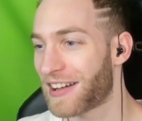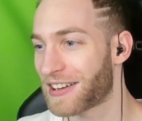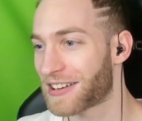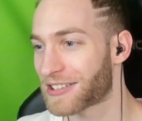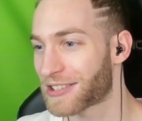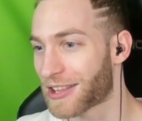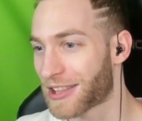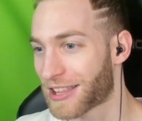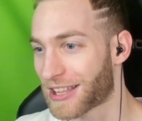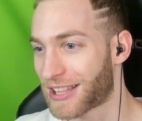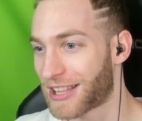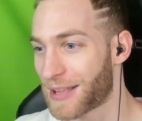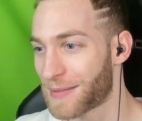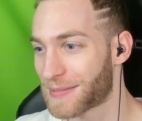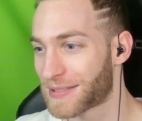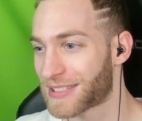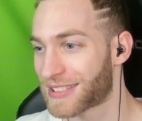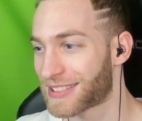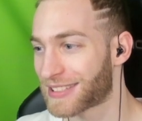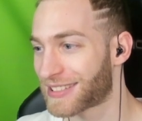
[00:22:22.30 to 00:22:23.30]
here's all the
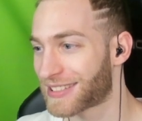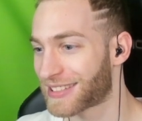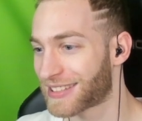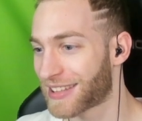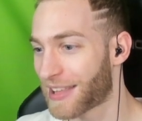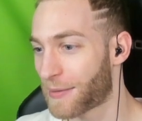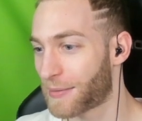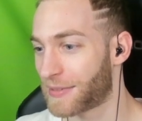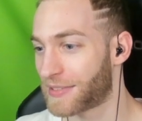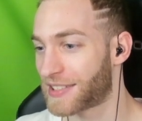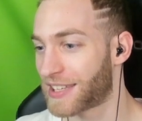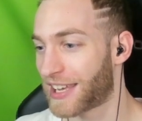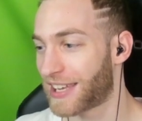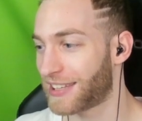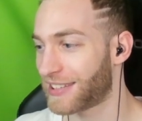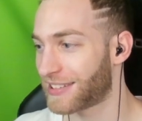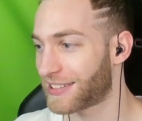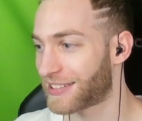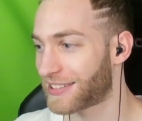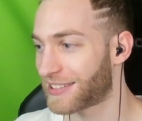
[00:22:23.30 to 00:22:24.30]
clips that we've
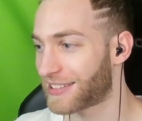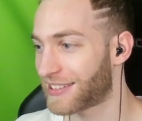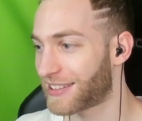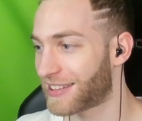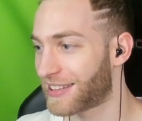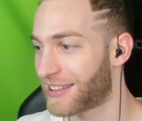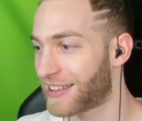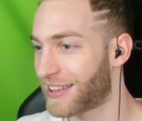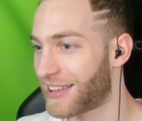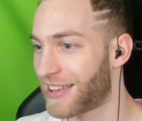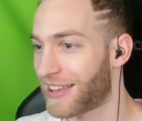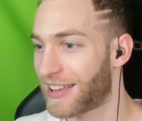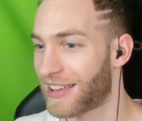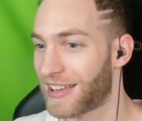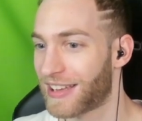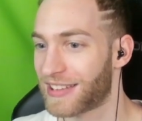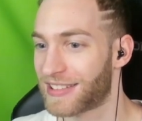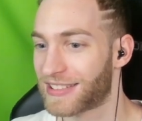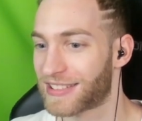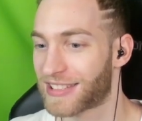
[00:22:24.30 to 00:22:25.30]
seen.
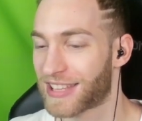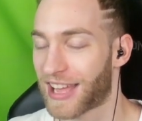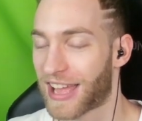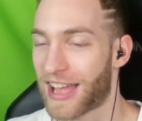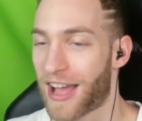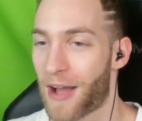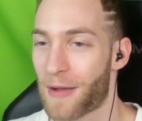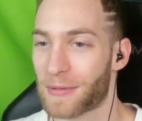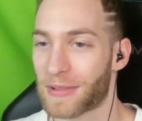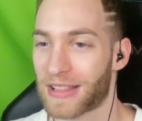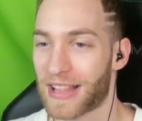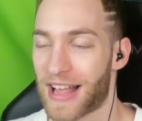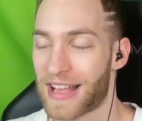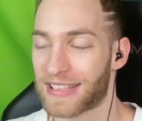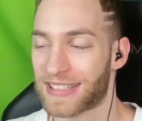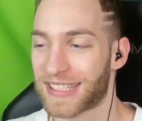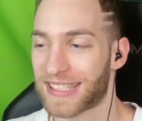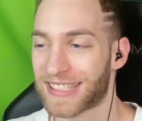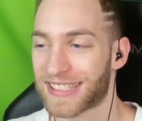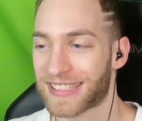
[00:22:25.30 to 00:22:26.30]
The guy with
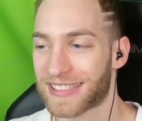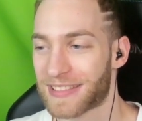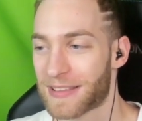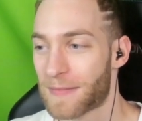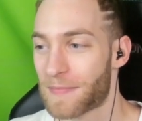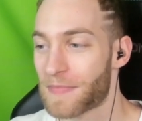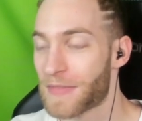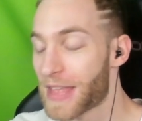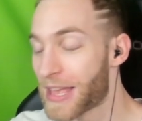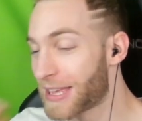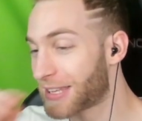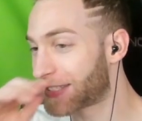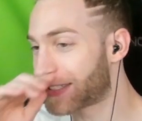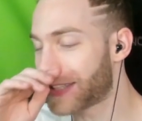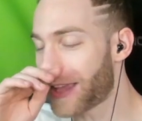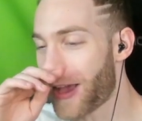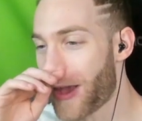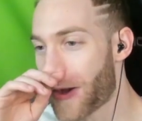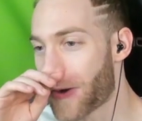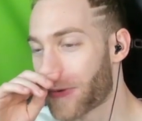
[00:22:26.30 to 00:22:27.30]
glasses.
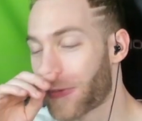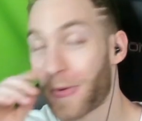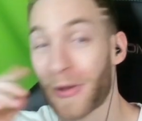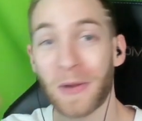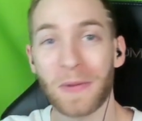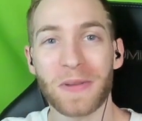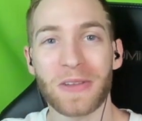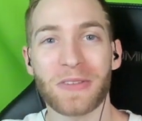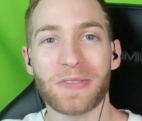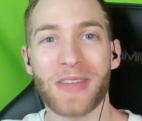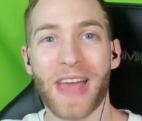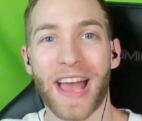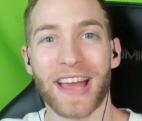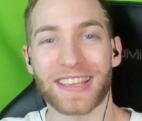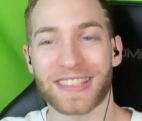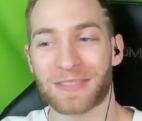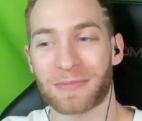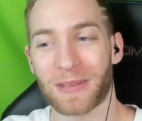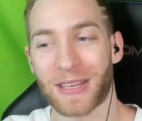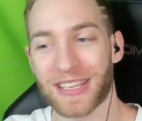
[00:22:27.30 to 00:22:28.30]
So, what do we do
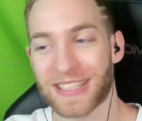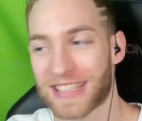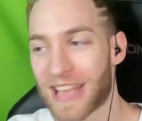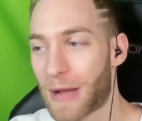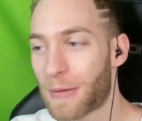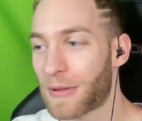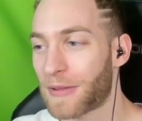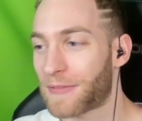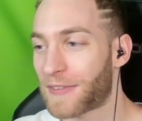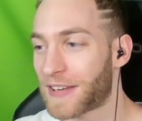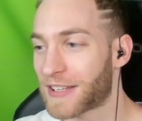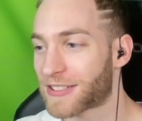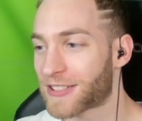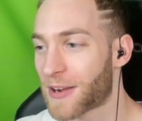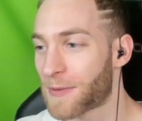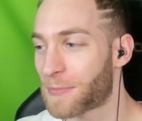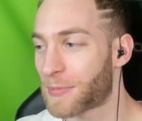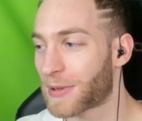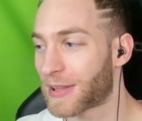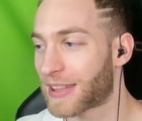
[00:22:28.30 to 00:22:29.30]
next? Because now we finished
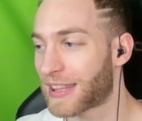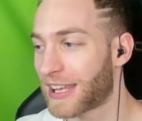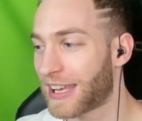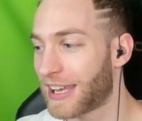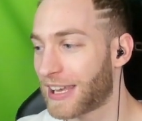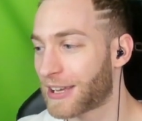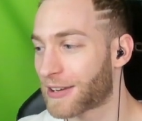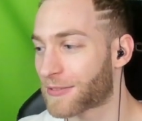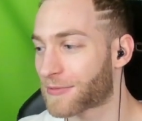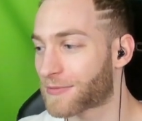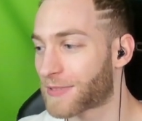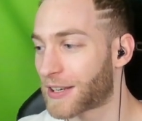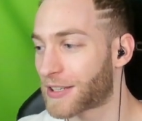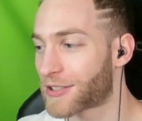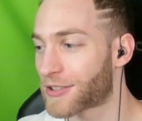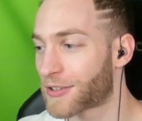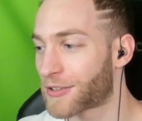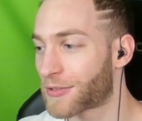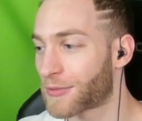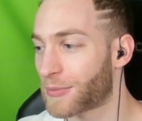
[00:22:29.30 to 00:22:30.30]
up with the
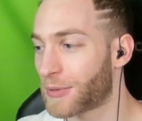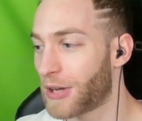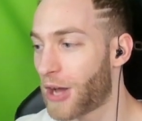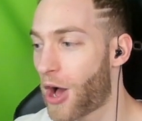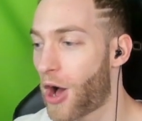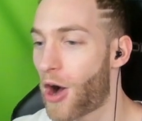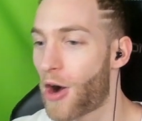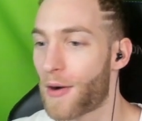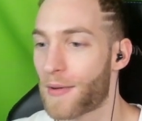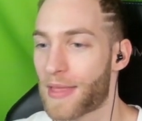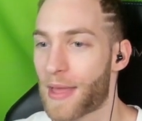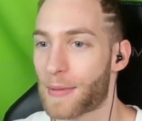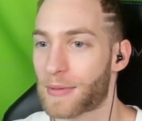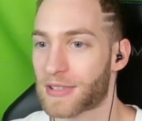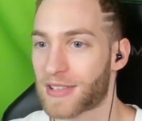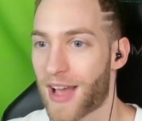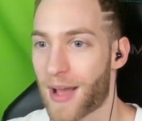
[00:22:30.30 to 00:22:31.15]
Richard... Oh, that was